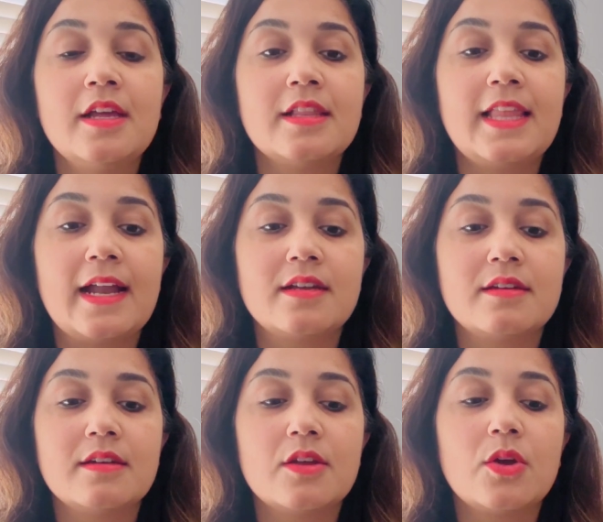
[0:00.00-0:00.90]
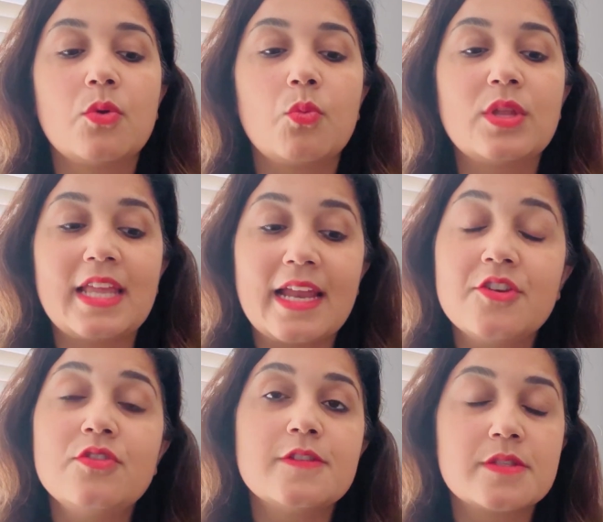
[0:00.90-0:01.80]
that with
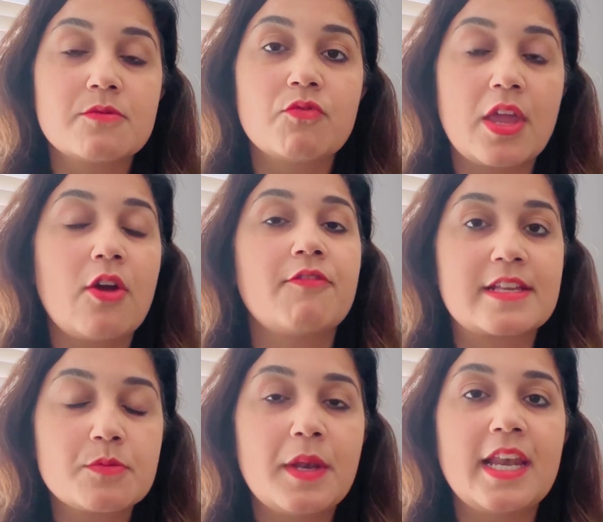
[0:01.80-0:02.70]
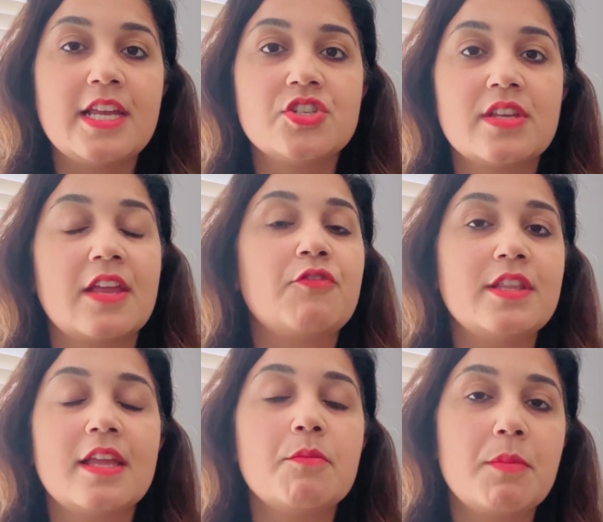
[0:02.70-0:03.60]
Edu's way of explanation,
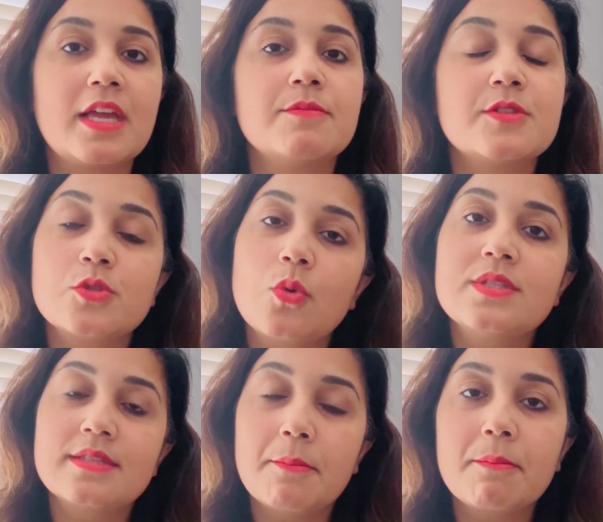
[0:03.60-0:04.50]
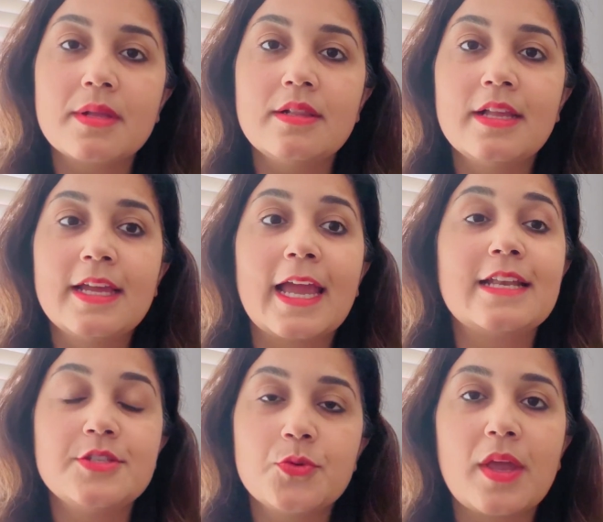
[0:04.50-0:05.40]
everything becomes so simple
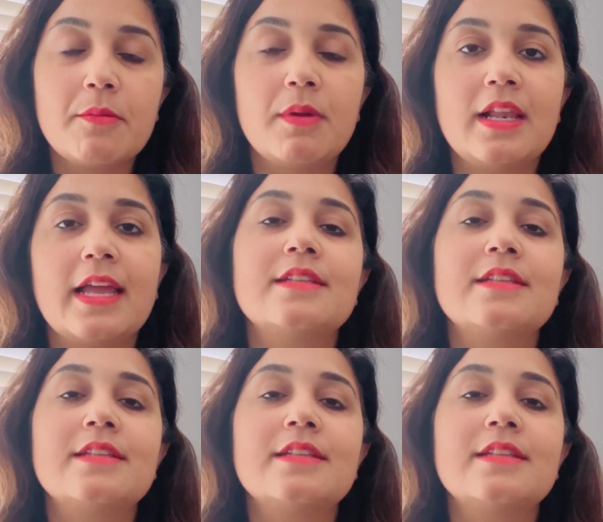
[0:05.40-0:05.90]
and doable,